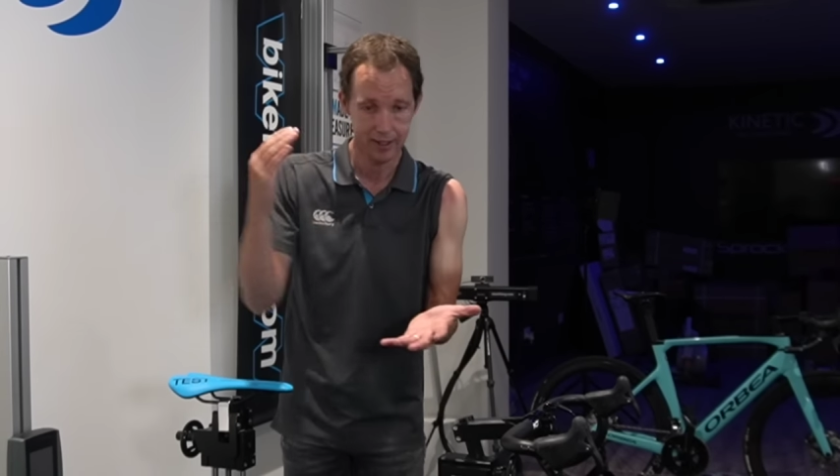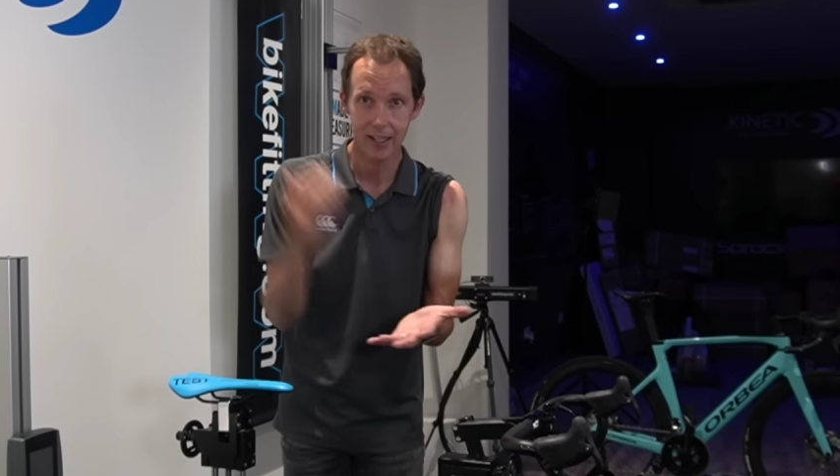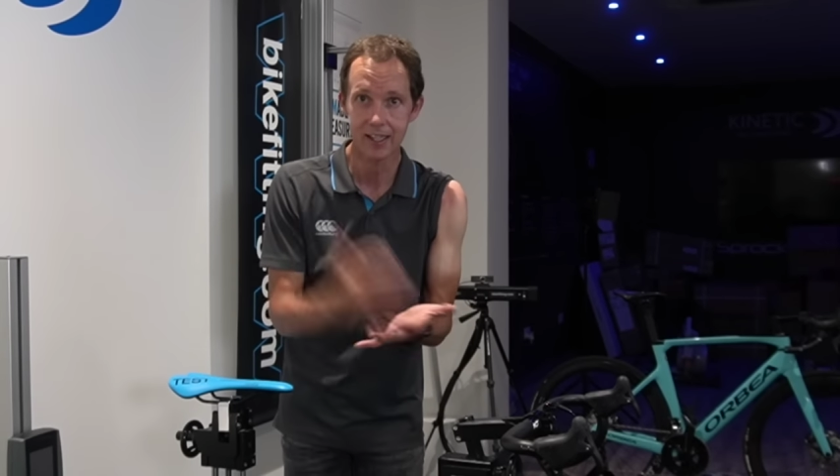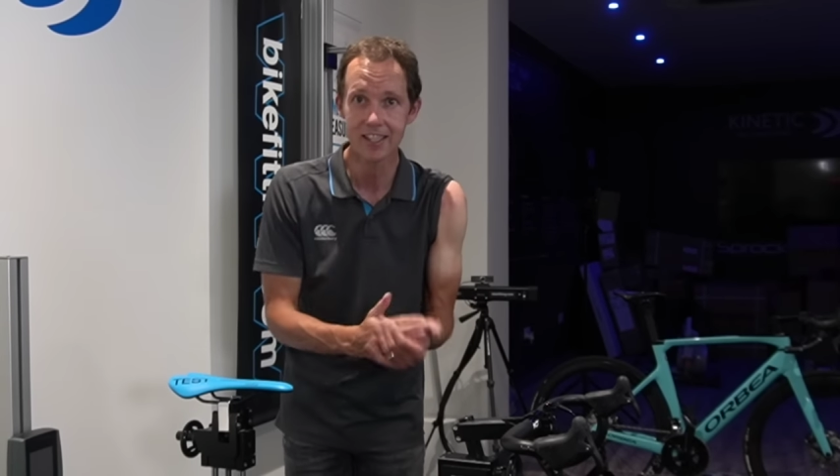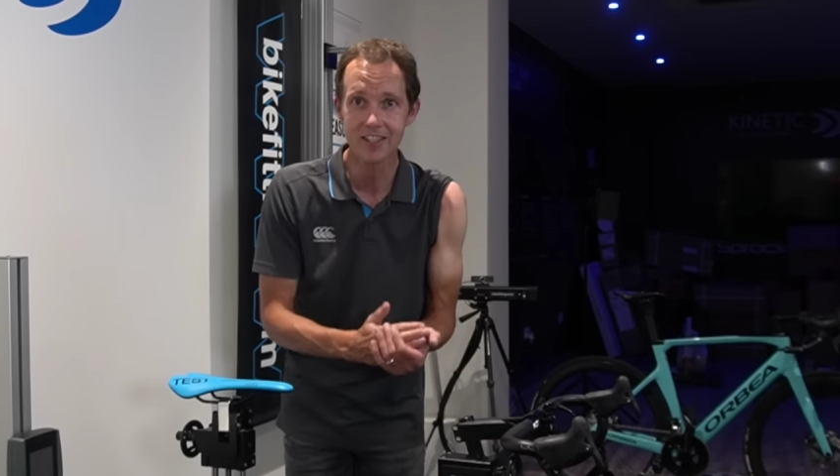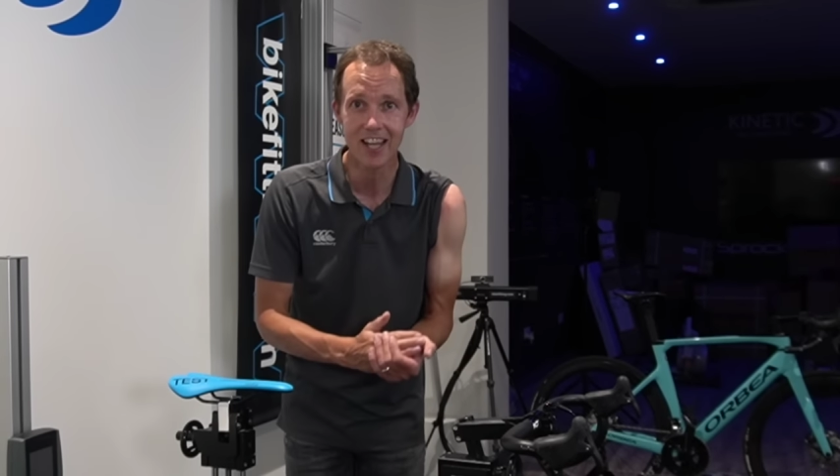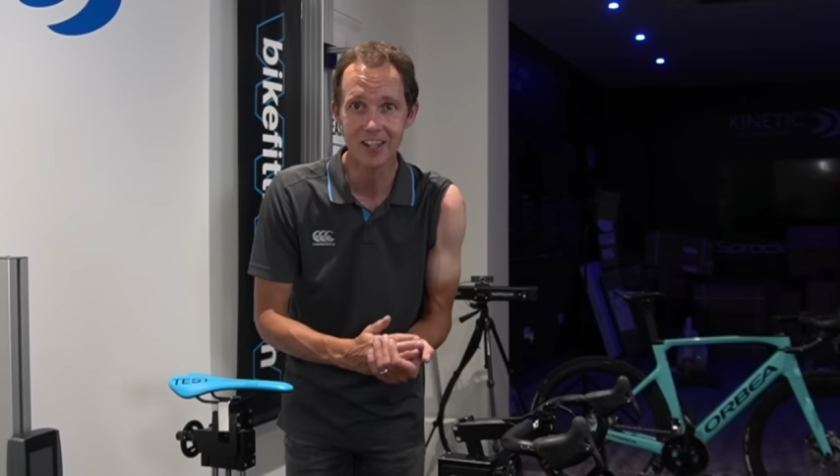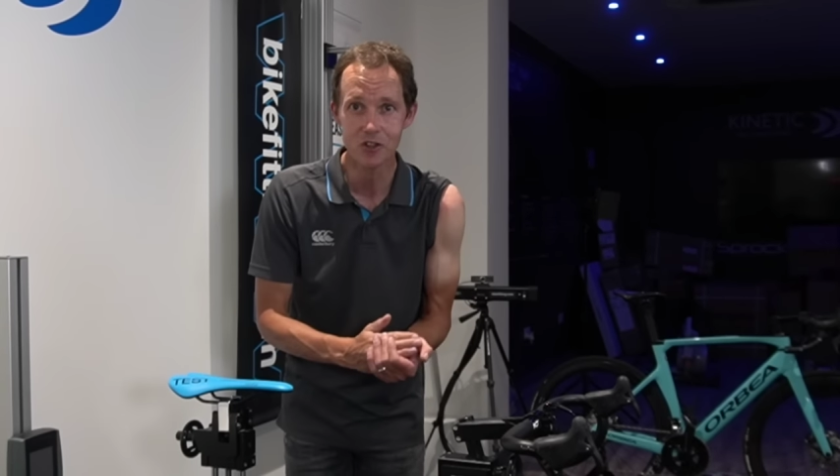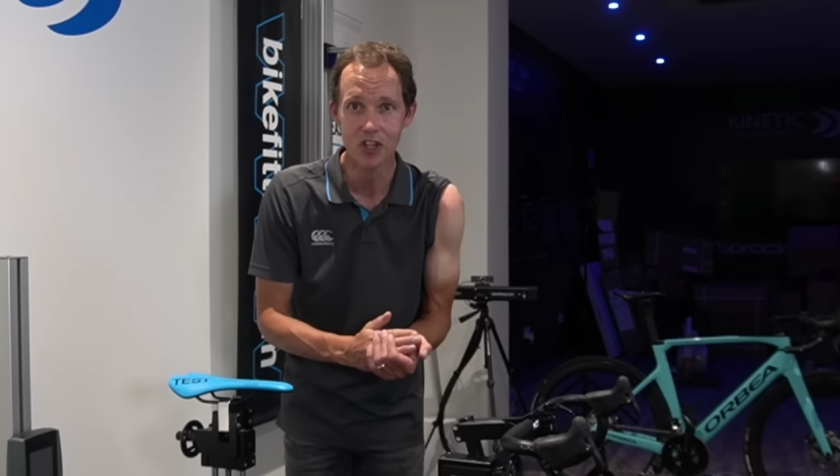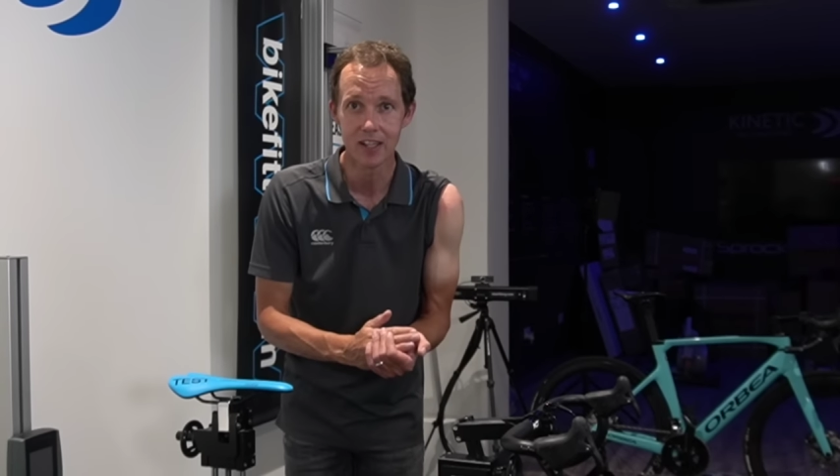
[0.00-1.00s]
It needs
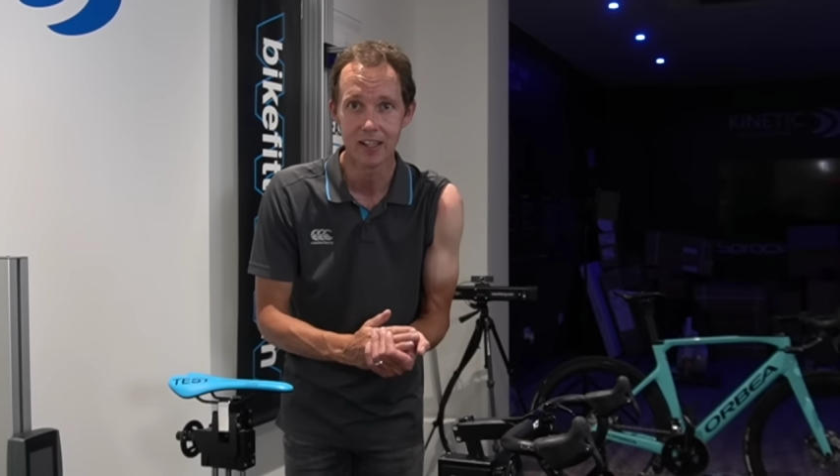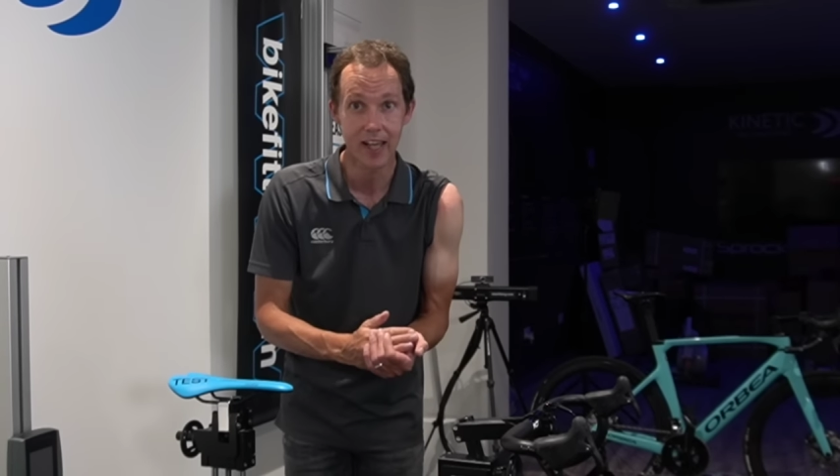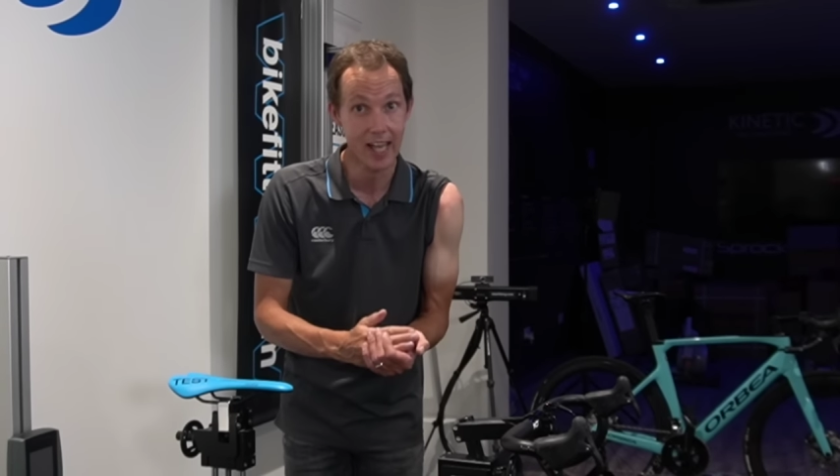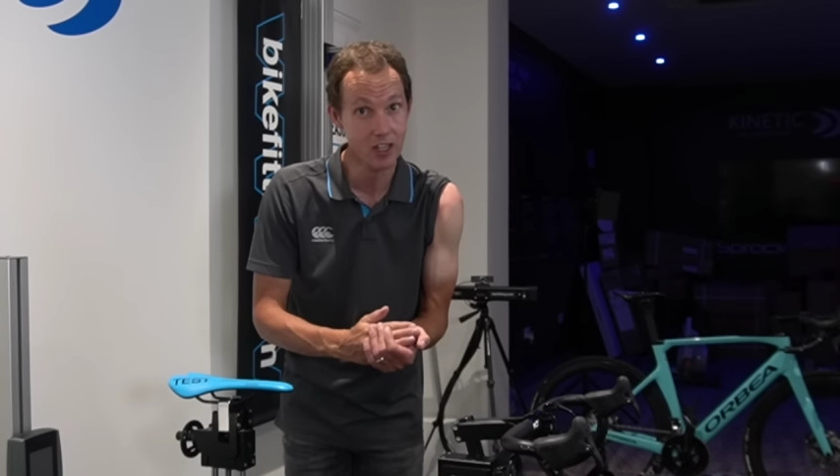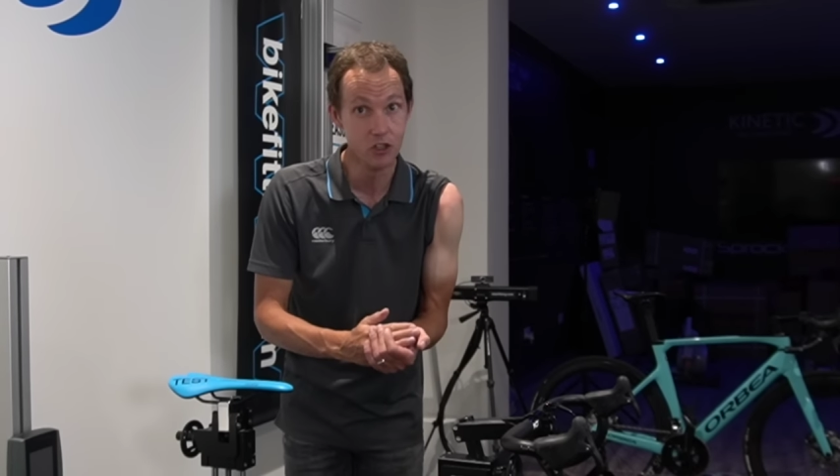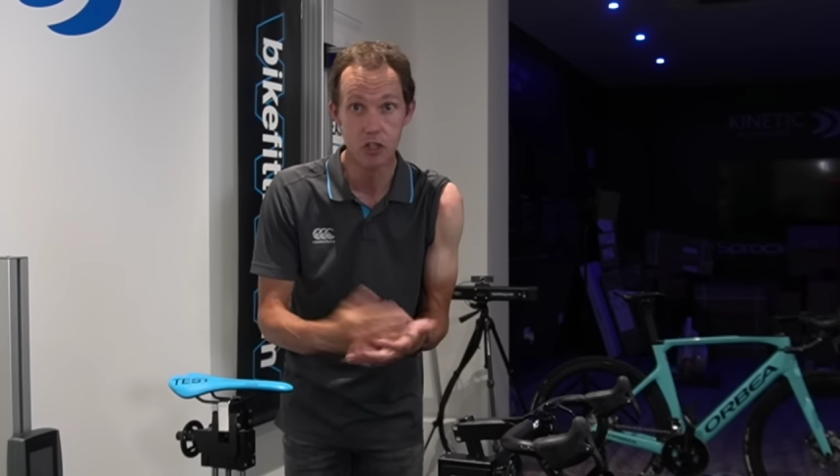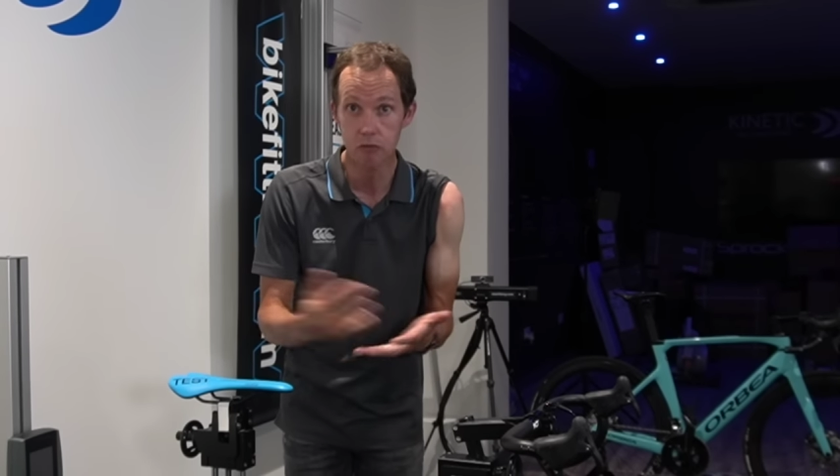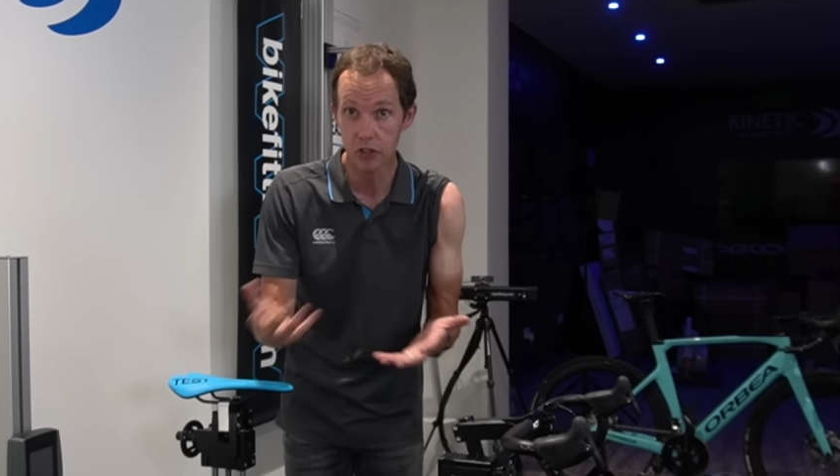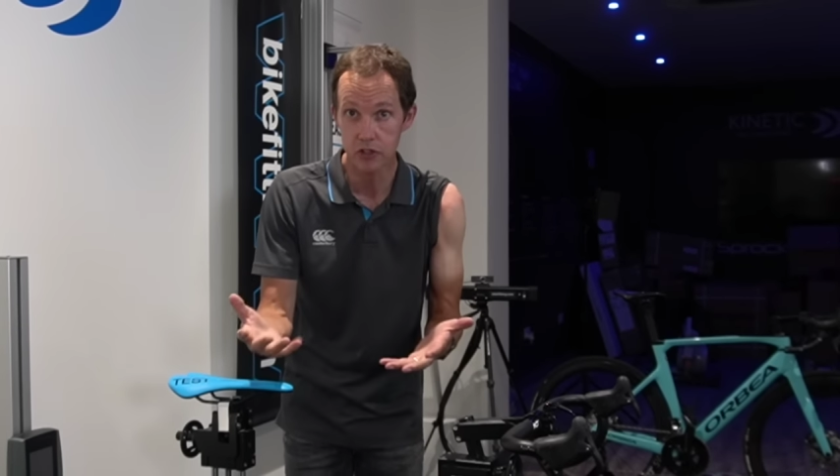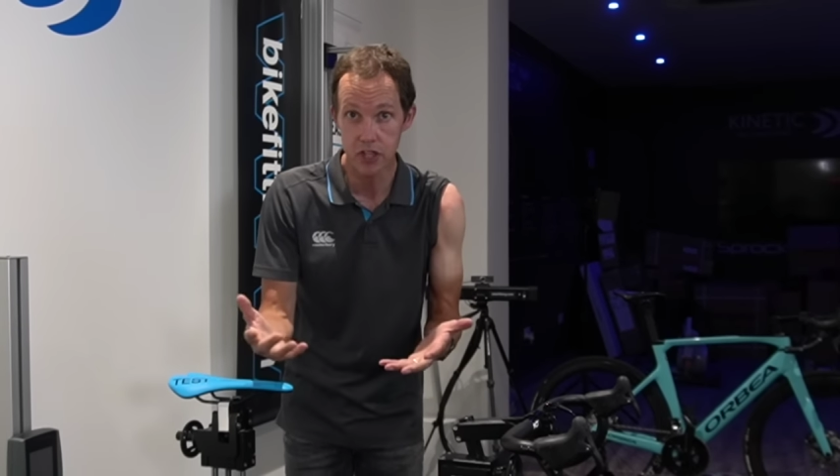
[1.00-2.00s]
energy. Energy
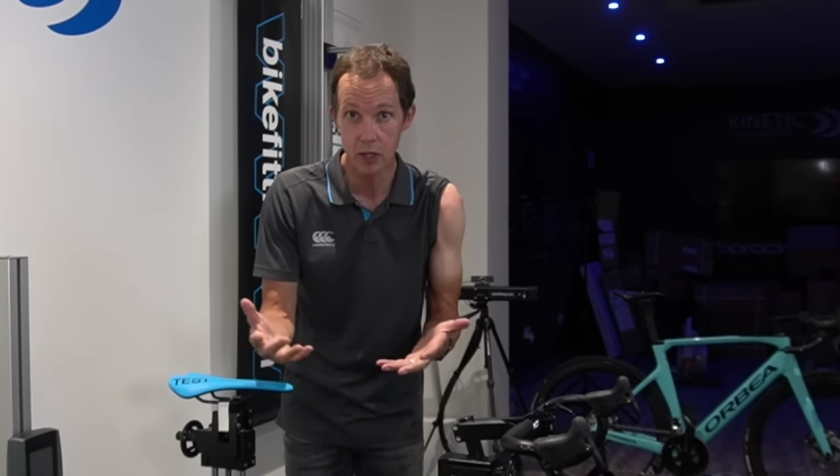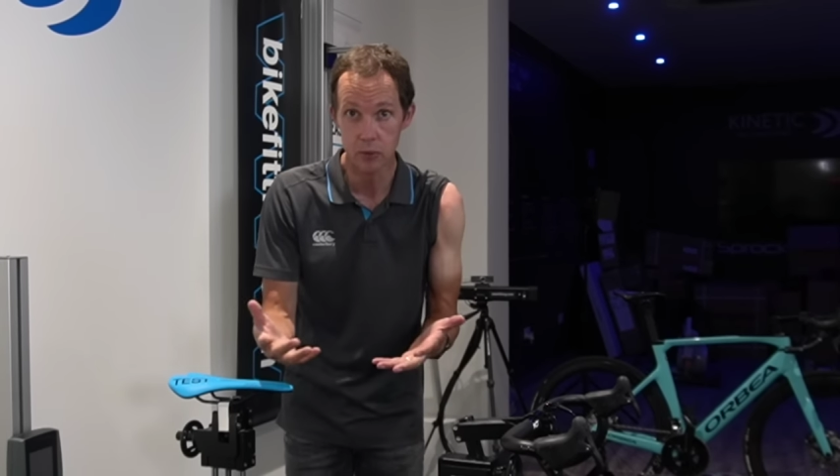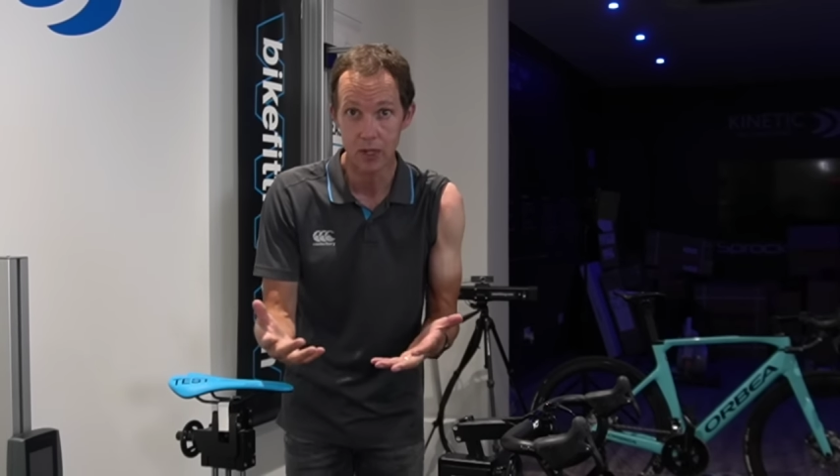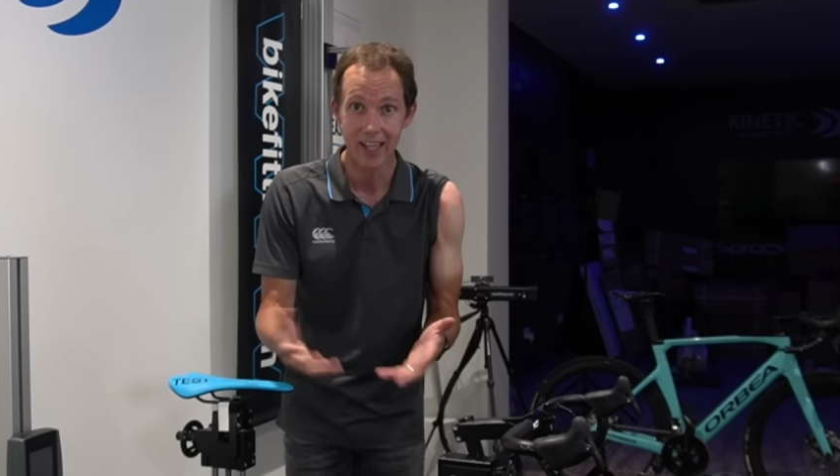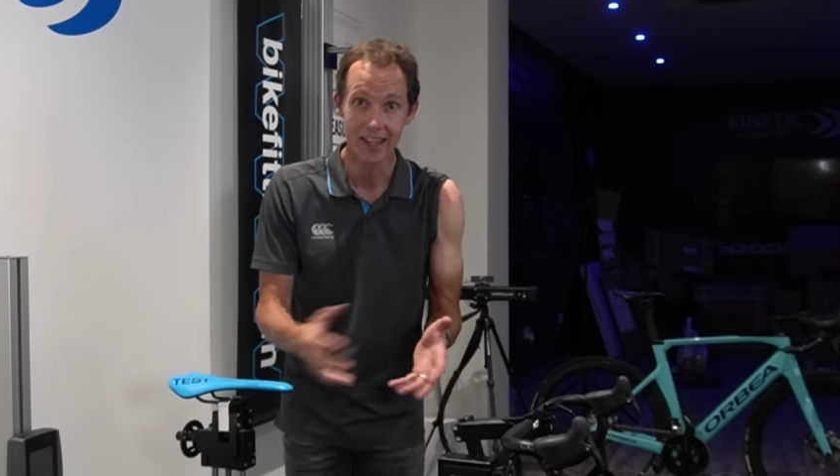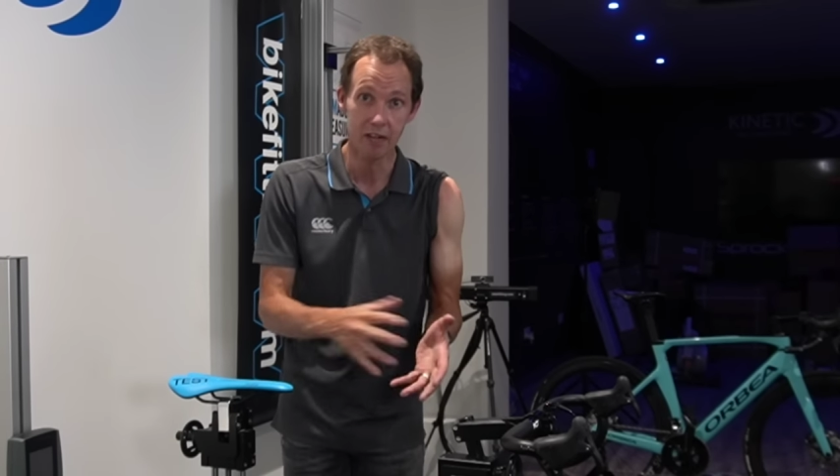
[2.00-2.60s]
runs out.